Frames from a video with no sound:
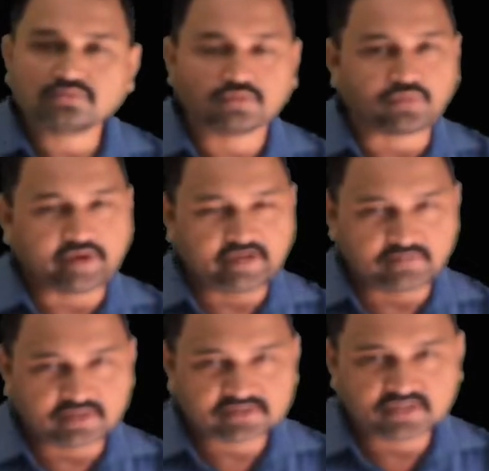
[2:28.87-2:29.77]
the point
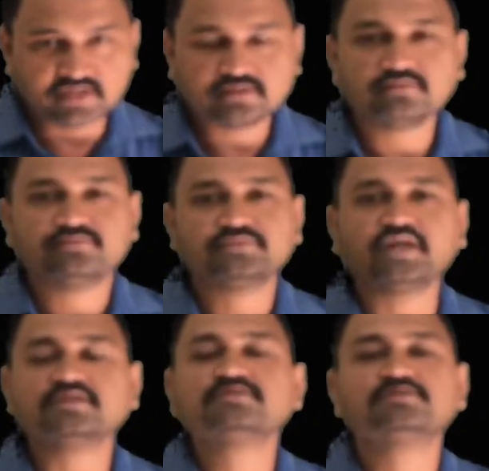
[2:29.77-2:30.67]
number 3, that
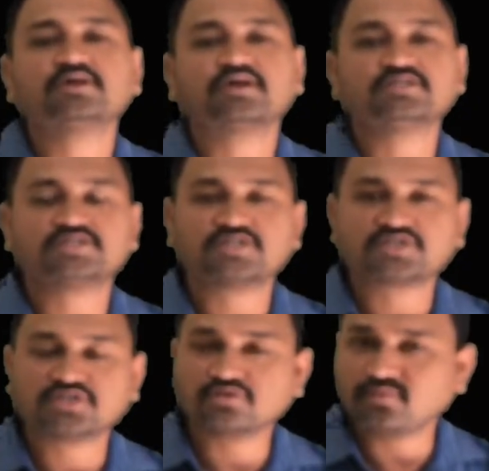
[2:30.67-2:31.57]
is the
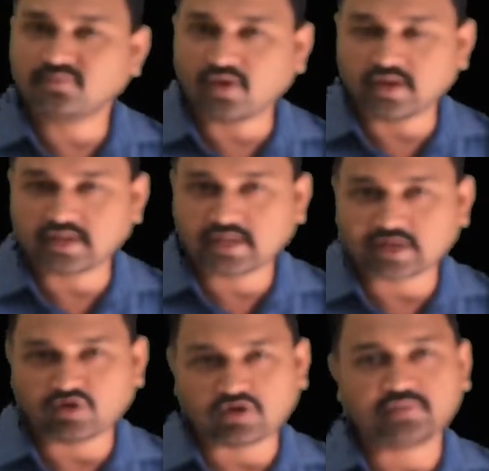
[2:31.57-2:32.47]
construction of molecular
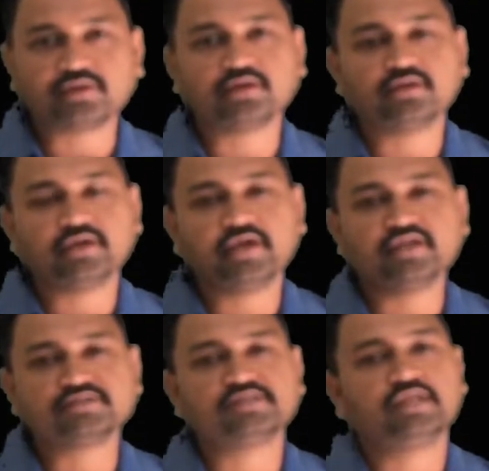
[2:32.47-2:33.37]
orbital
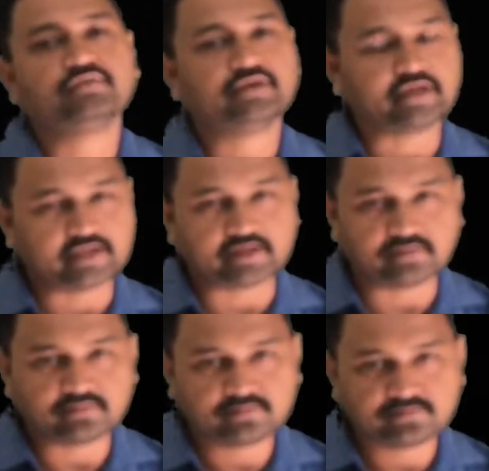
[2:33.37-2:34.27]
energy level diagram.
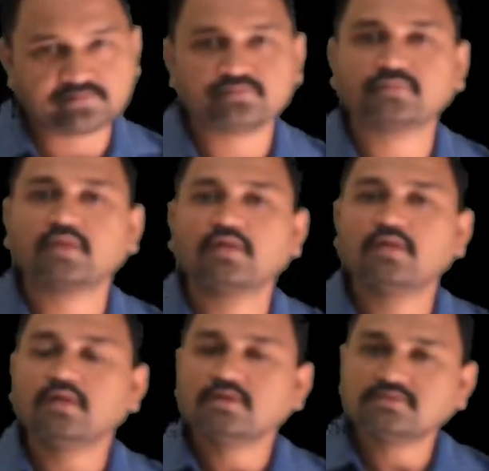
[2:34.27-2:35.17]

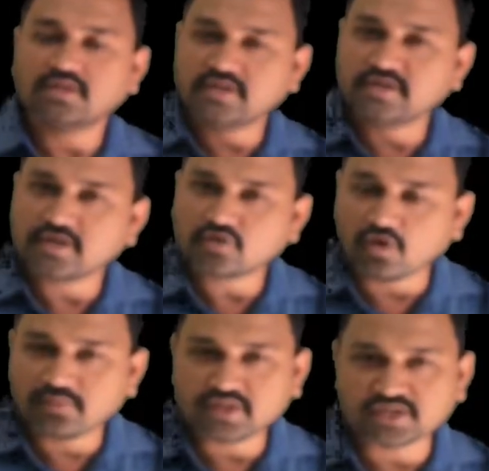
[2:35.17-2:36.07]
The linear
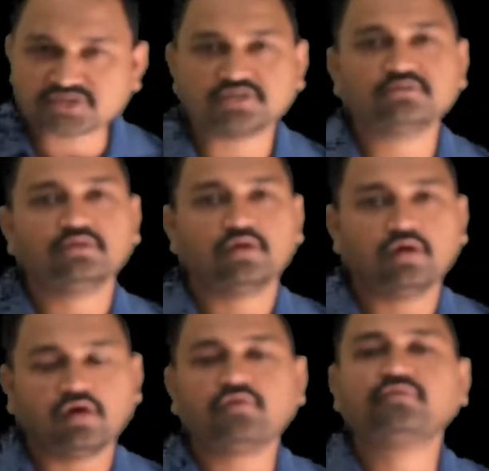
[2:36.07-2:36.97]
combination
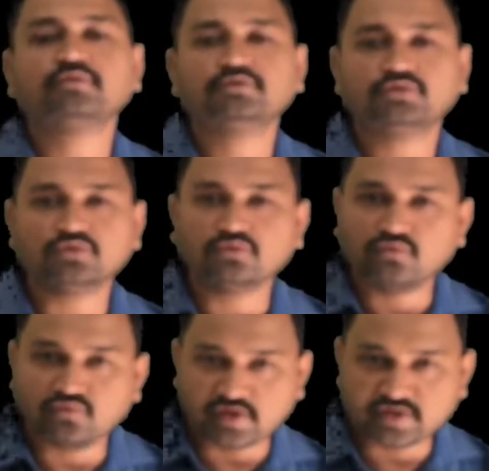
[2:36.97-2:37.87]
of two
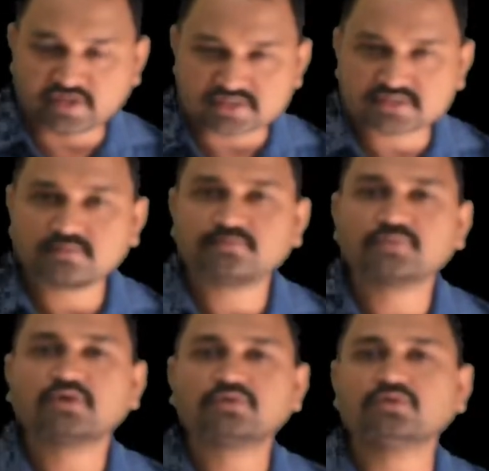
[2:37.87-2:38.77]

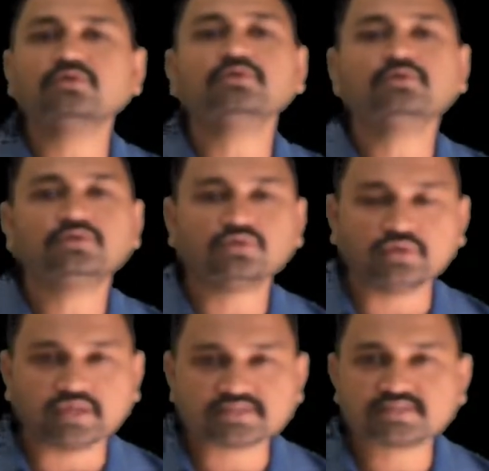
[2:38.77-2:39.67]
1s, two
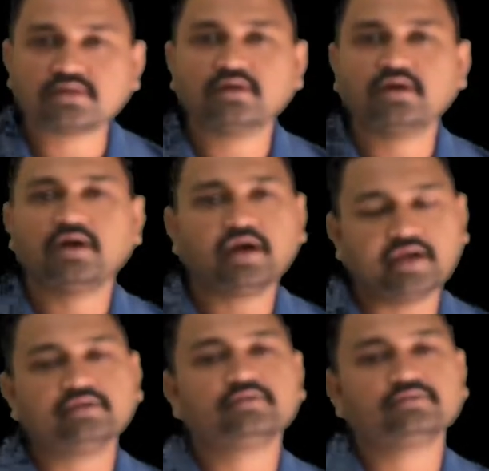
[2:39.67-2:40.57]
2s
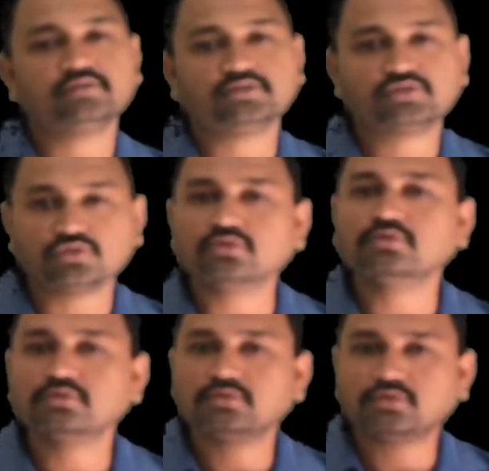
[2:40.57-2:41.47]
and the two
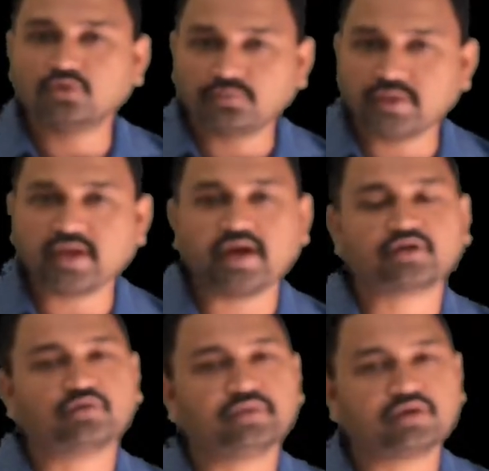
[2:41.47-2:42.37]
2p
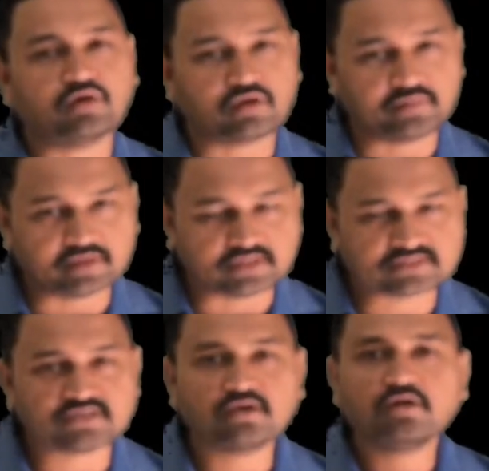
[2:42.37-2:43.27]
atomic
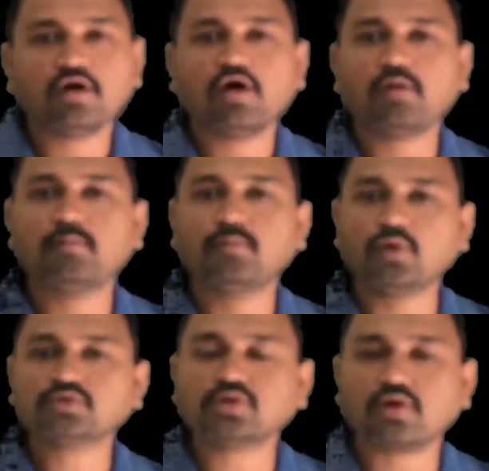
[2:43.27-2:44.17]
orbitals of
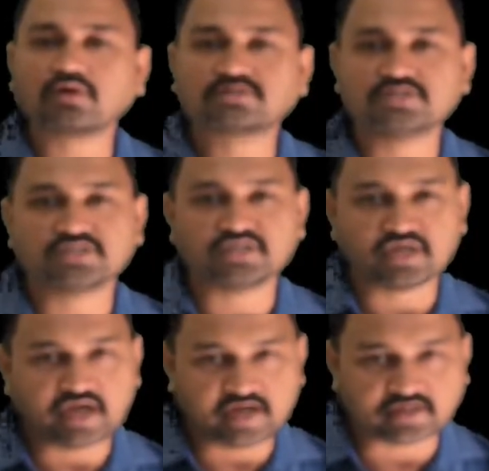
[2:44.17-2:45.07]
both oxygen
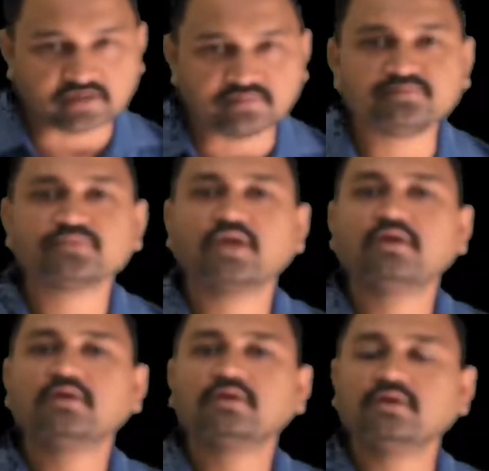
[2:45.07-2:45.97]
atom
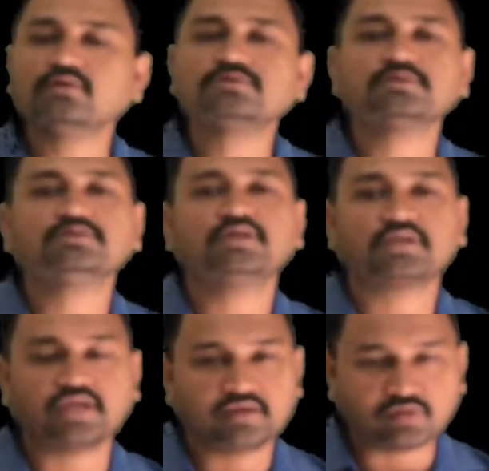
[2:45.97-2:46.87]
gives the
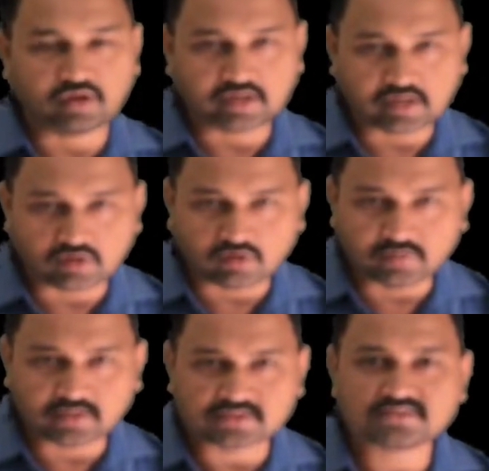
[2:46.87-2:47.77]
10 molecular
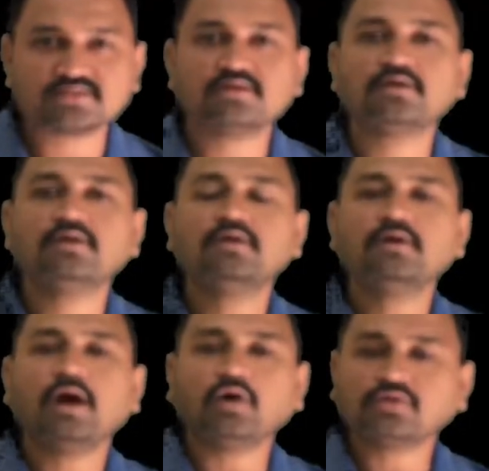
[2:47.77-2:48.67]
orbitals.
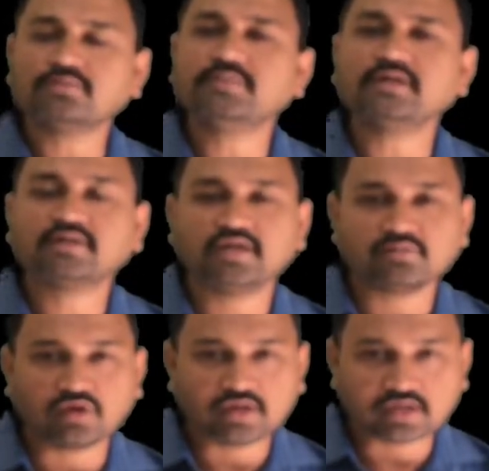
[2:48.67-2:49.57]
Out of that 10
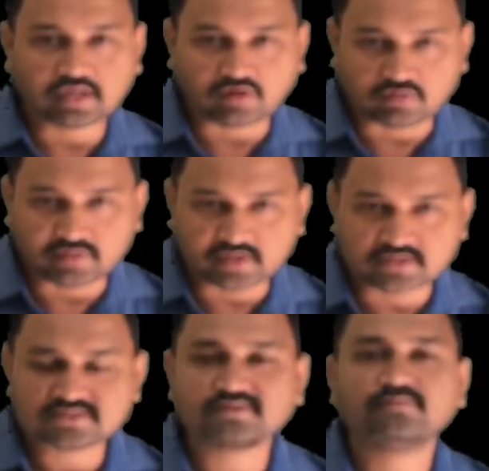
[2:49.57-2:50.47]
molecular
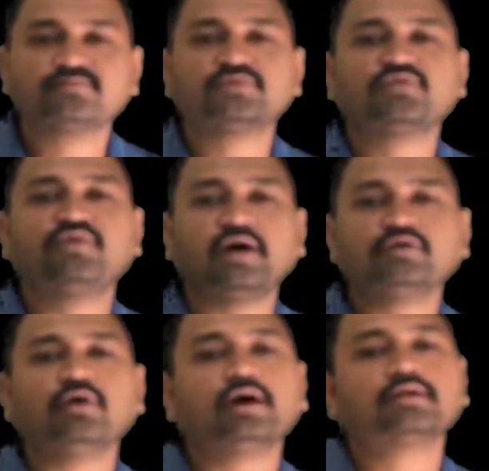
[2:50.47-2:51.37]
orbitals, the 5
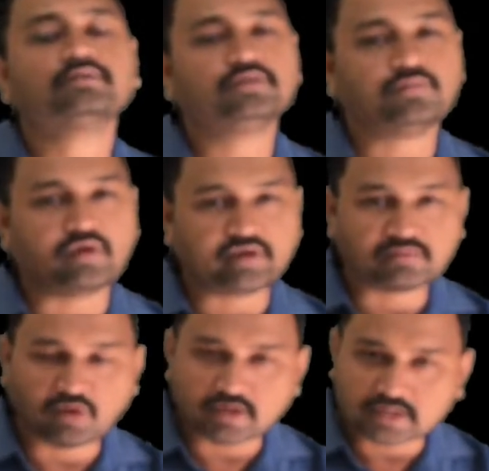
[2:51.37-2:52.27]
are the bonding
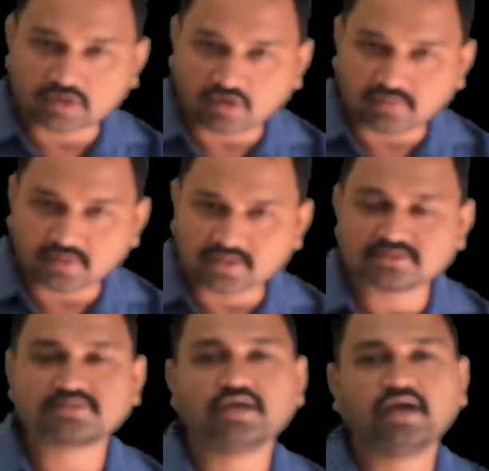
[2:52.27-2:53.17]
molecular
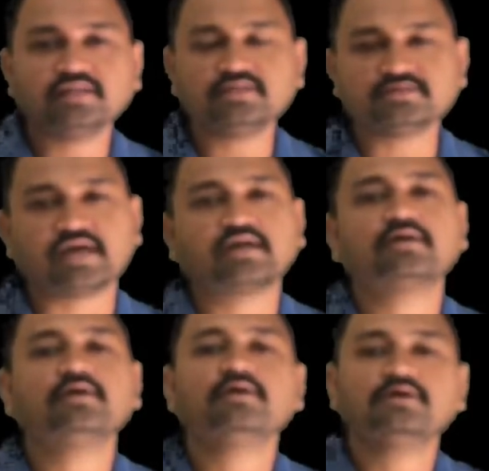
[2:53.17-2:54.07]
orbitals, and these are
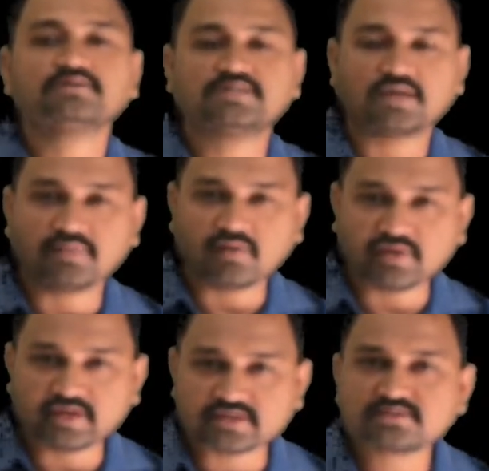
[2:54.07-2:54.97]
sigma
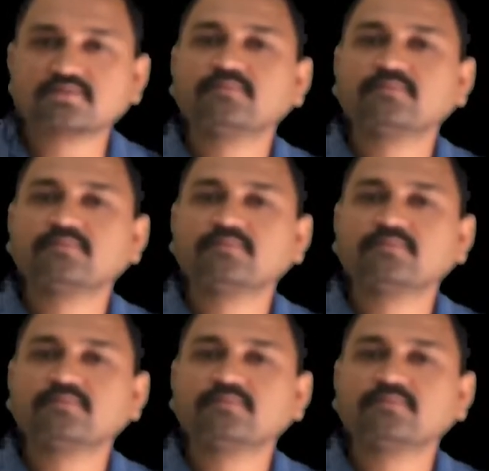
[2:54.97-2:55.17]
1s,